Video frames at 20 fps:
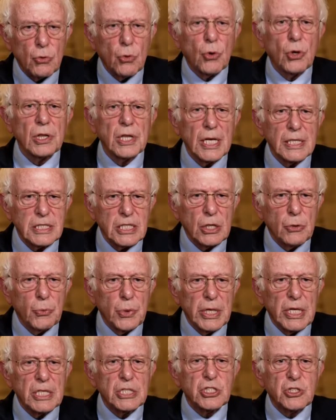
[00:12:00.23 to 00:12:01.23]
or less, that
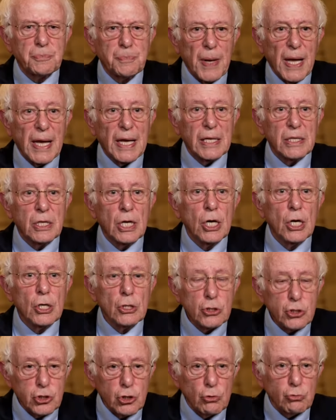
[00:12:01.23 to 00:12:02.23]
we expand
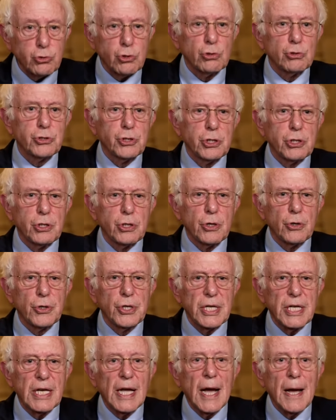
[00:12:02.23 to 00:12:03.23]
Social
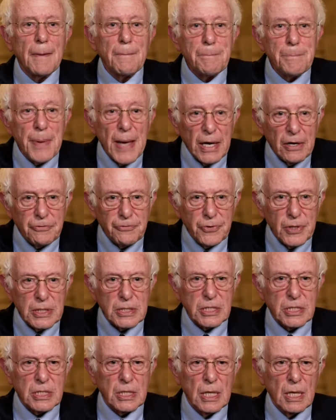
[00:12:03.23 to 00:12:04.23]
Security
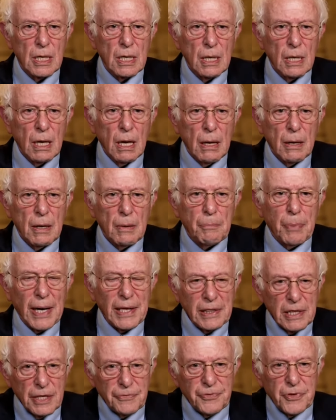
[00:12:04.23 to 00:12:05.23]
benefits by
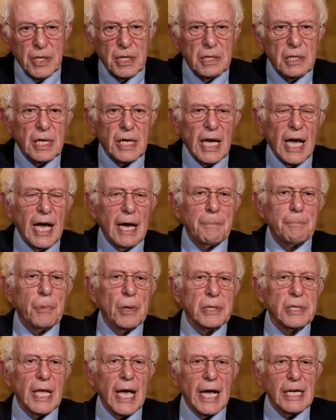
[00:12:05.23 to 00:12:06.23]
lifting the cap
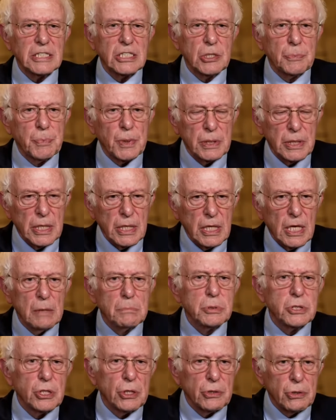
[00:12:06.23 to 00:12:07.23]
on taxable
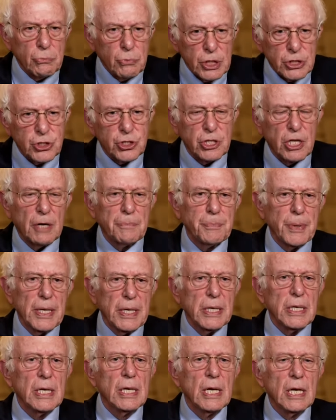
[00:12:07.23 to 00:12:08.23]
income so the rich start
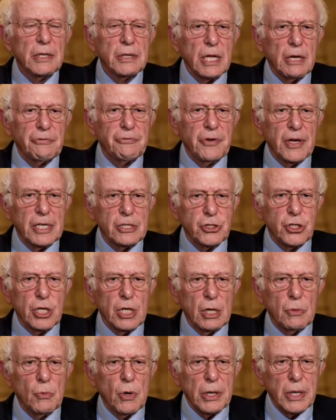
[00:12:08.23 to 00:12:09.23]
paying their fair
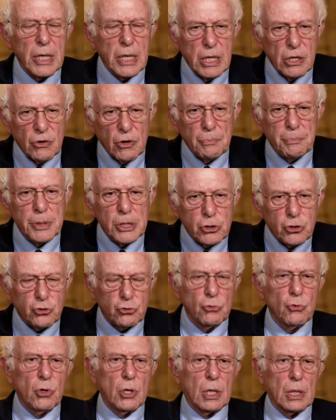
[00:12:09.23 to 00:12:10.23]
share. I want to hear her be
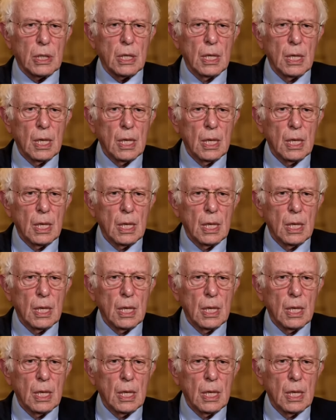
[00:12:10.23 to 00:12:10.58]
strong